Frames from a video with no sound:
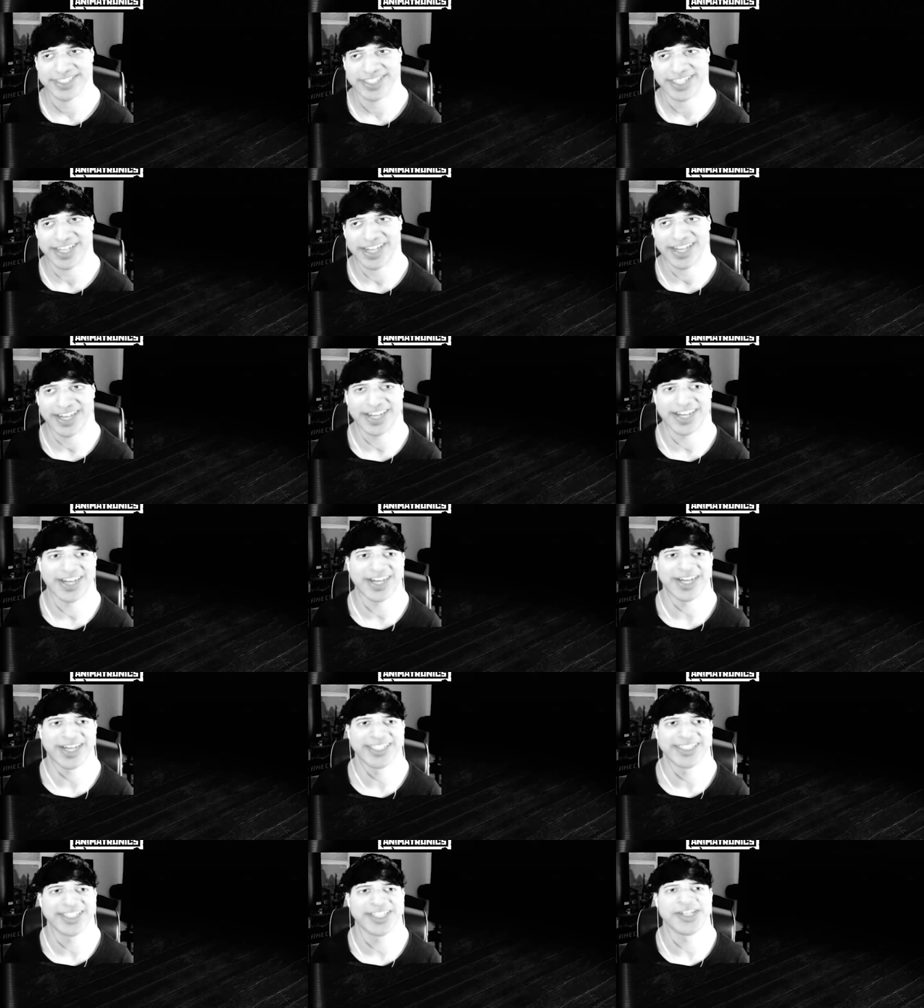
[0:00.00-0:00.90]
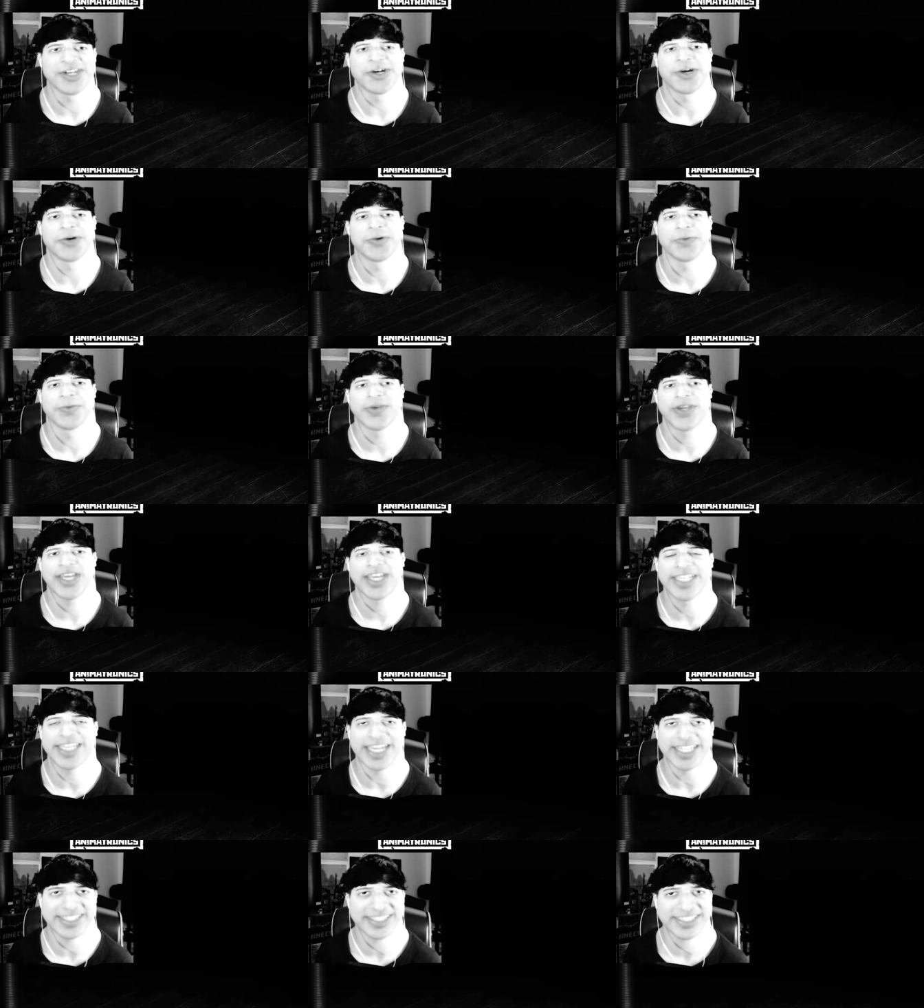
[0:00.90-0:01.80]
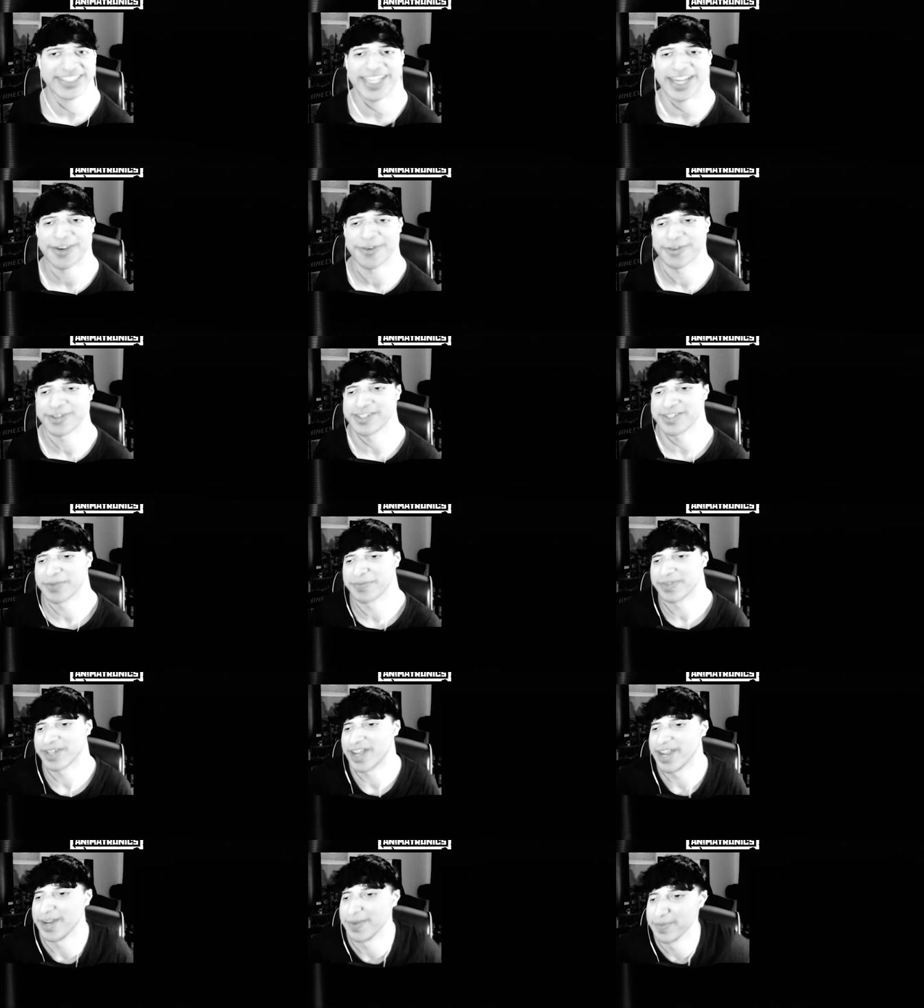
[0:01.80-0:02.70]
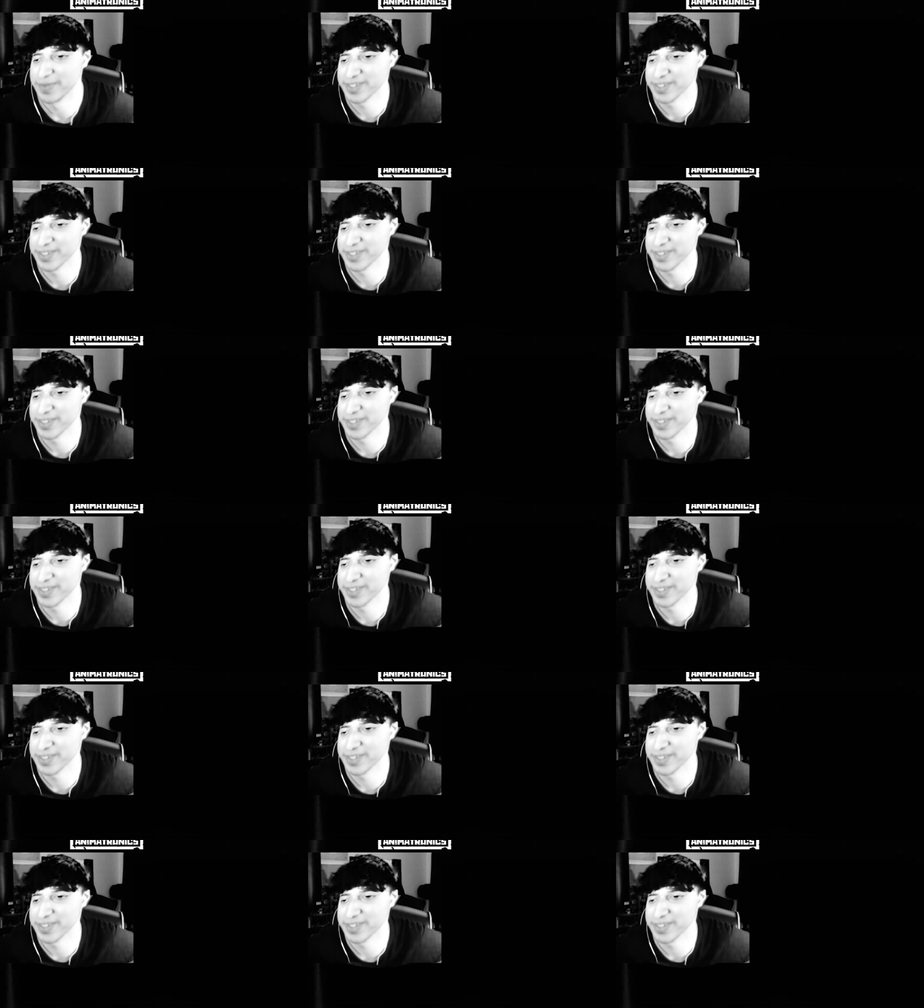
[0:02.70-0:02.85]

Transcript: You know, it gets scary sometimes,